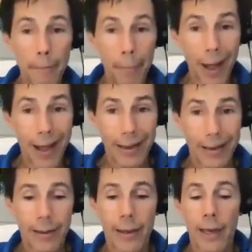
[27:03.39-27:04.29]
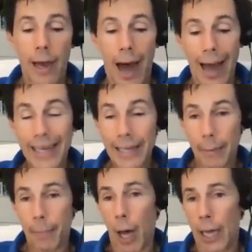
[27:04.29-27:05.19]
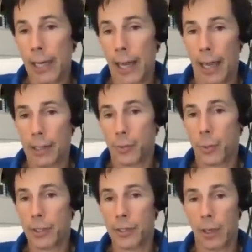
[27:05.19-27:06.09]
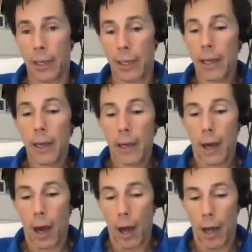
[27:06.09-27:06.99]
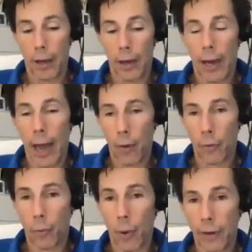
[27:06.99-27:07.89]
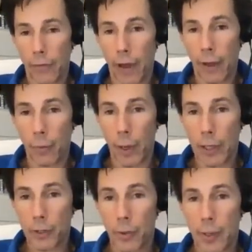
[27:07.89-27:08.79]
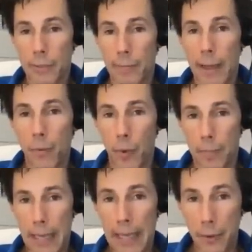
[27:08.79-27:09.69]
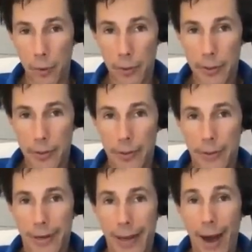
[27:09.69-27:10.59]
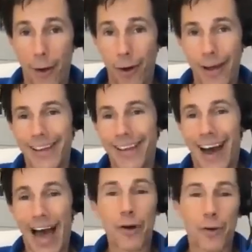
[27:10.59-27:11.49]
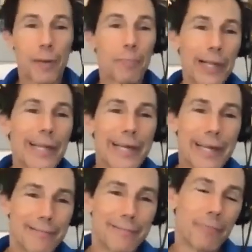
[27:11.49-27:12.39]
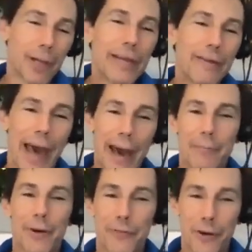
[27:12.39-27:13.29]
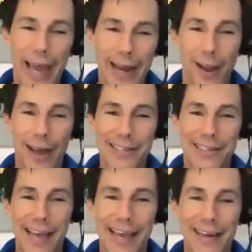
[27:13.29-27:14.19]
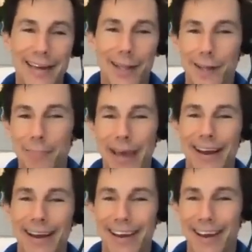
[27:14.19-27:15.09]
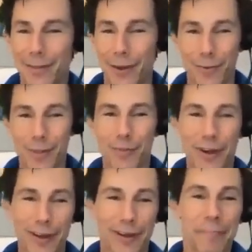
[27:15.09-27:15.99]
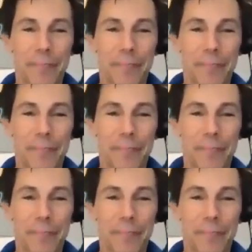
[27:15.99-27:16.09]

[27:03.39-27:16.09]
But I did a podcast recently on how the rent to value ratio has been repealed now, I don't completely believe that, but for headlines' sake and clickbait, I kind of thought it was pretty good.